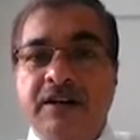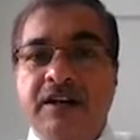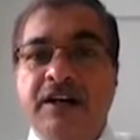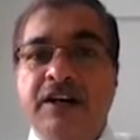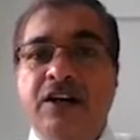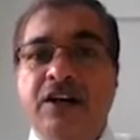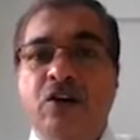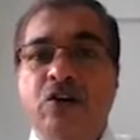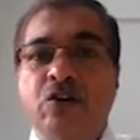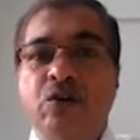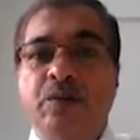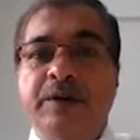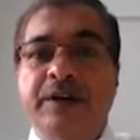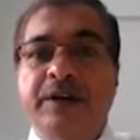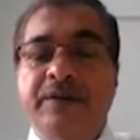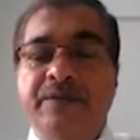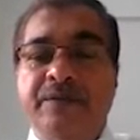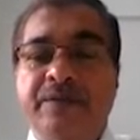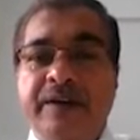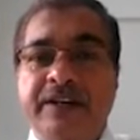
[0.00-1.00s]
turned out to be
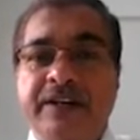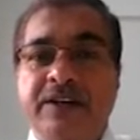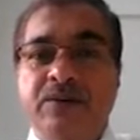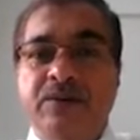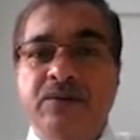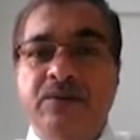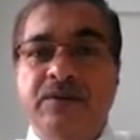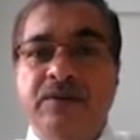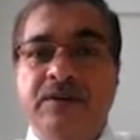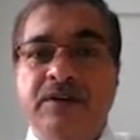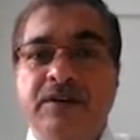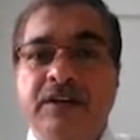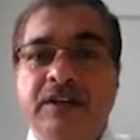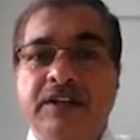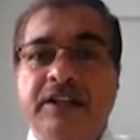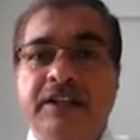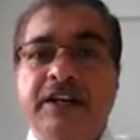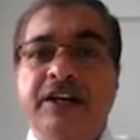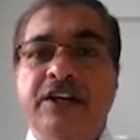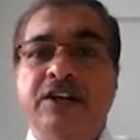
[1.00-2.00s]
defective,
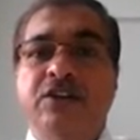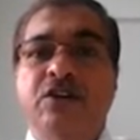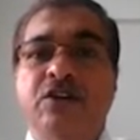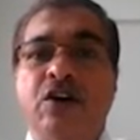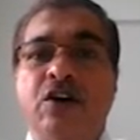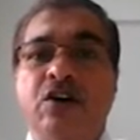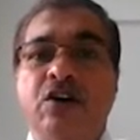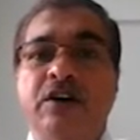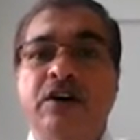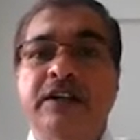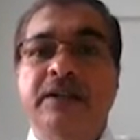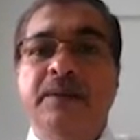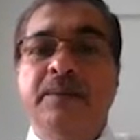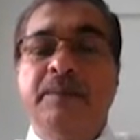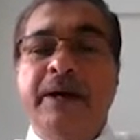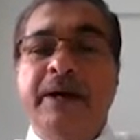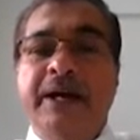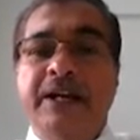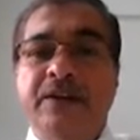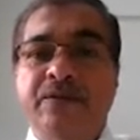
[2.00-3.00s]
then it is not only the
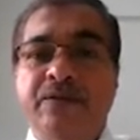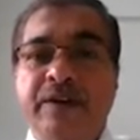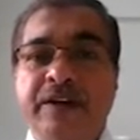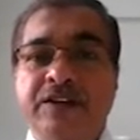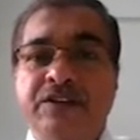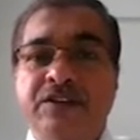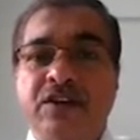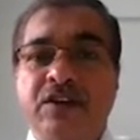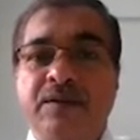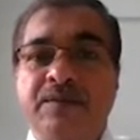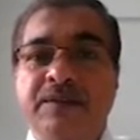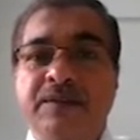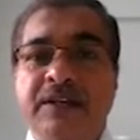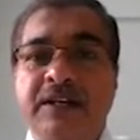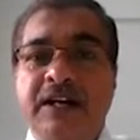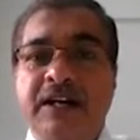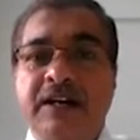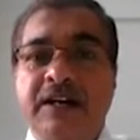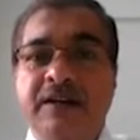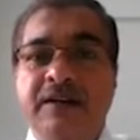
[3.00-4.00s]
manufacturer of the
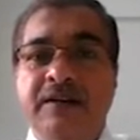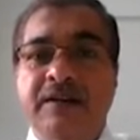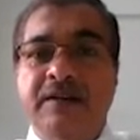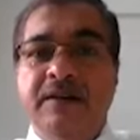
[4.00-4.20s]
car,